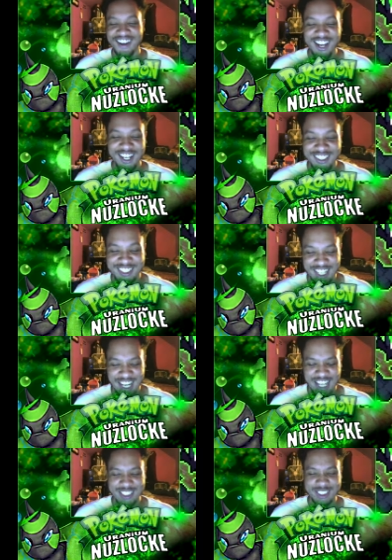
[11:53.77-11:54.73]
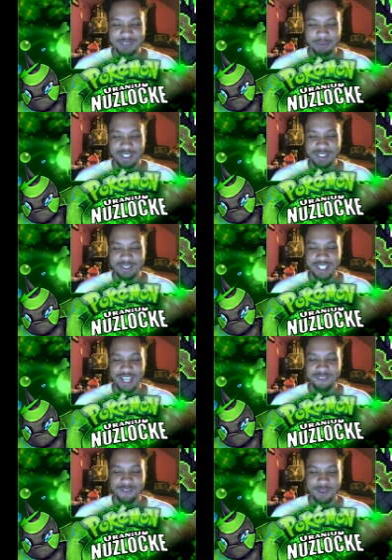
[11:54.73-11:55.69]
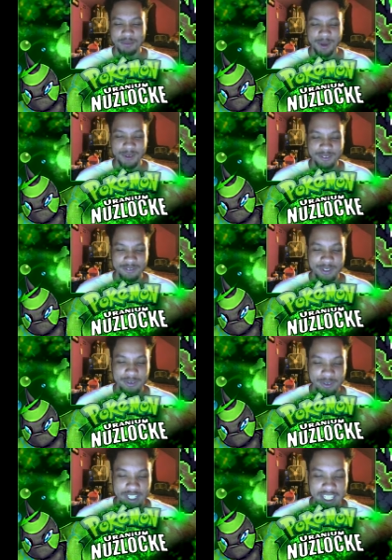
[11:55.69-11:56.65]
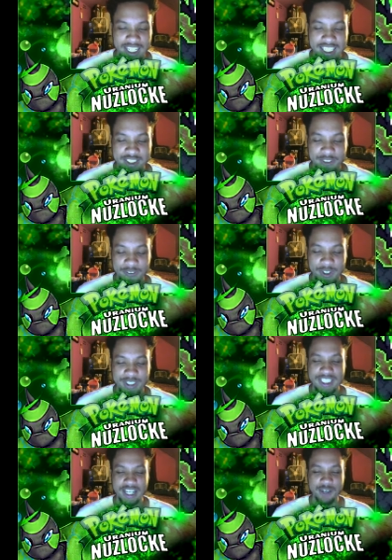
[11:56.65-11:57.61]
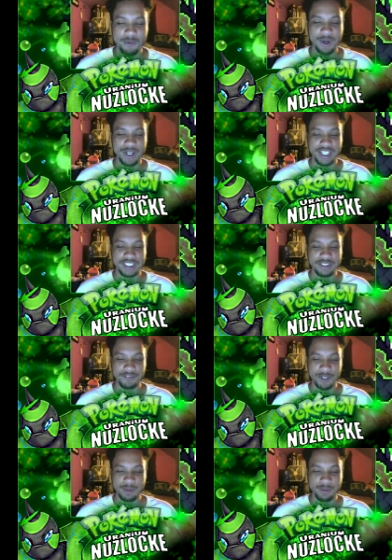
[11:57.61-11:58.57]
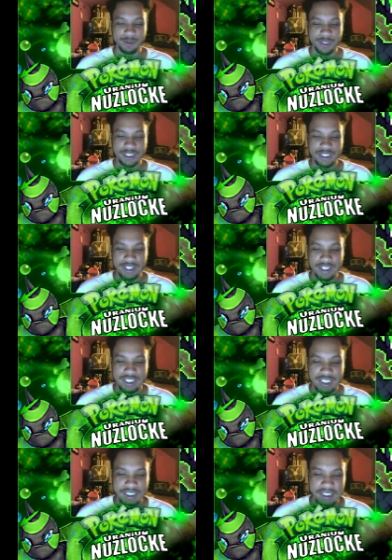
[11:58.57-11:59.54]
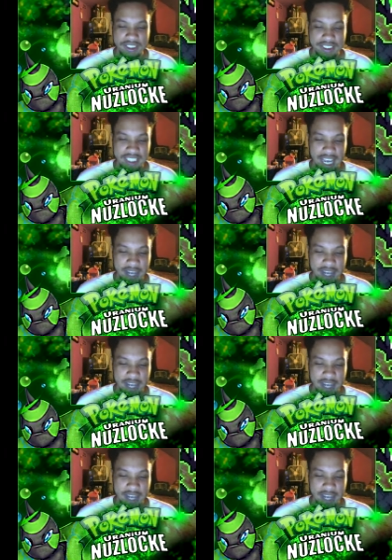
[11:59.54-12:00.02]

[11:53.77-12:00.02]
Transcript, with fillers: Today is a special day for the both of you. It's your first day to work as a field research assistant at